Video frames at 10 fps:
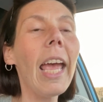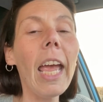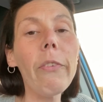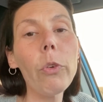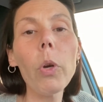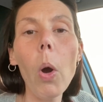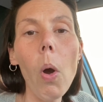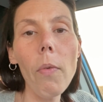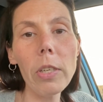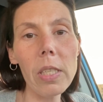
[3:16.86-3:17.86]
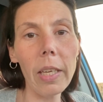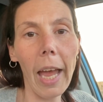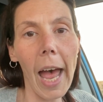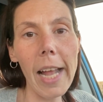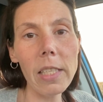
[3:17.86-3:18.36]
If you go over to the
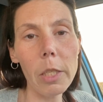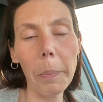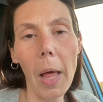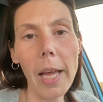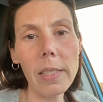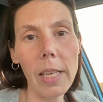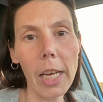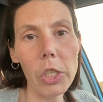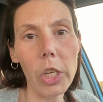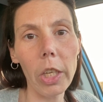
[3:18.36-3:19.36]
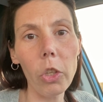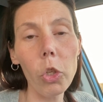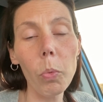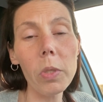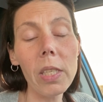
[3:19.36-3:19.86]
cat supply section,
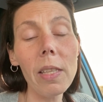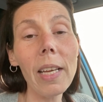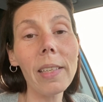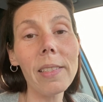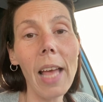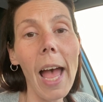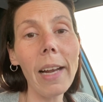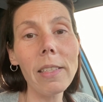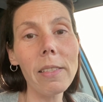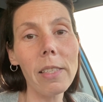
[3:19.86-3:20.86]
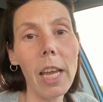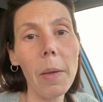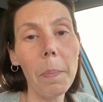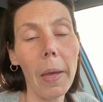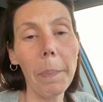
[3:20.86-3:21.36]
you will see the exact
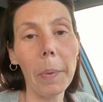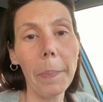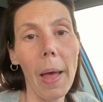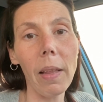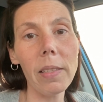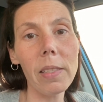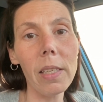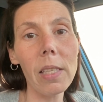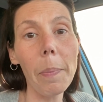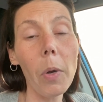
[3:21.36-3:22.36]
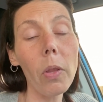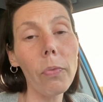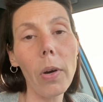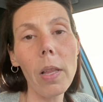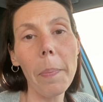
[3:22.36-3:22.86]
same paper pellets, except on the
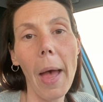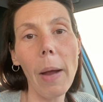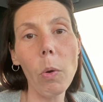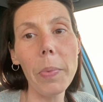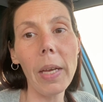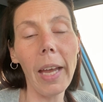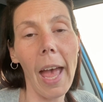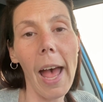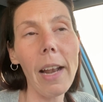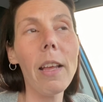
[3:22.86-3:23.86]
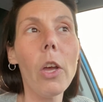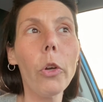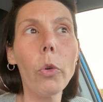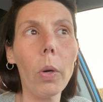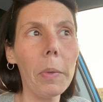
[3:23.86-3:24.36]
front of the bag will be a cat.
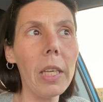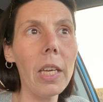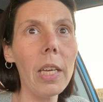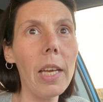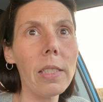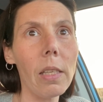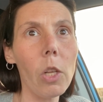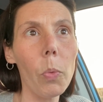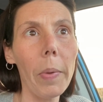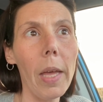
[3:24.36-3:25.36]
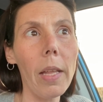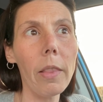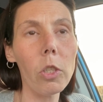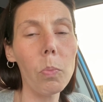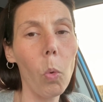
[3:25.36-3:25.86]
Normally, it's a little bit,
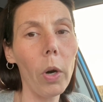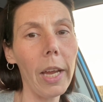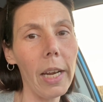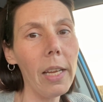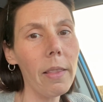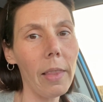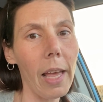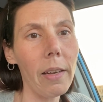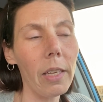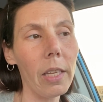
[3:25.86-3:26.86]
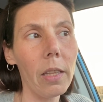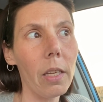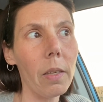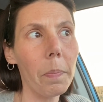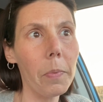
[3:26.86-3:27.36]
there's more in it than in
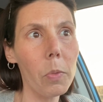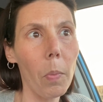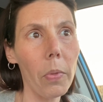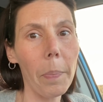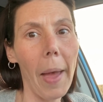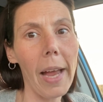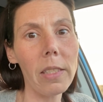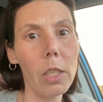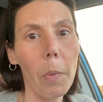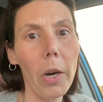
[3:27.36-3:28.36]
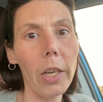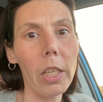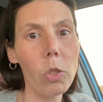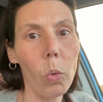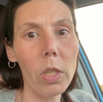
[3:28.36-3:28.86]
the bags that are marketed
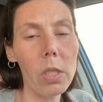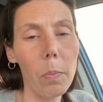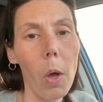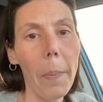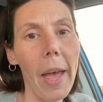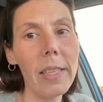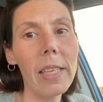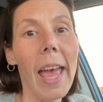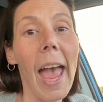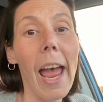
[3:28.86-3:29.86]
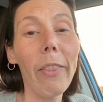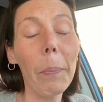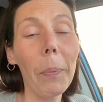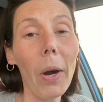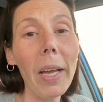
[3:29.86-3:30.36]
towards small pets, and the
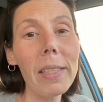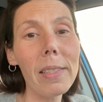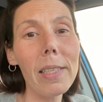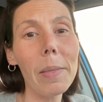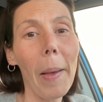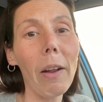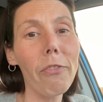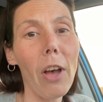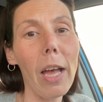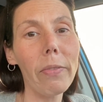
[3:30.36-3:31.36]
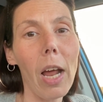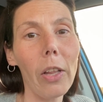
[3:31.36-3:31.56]
price is about a $5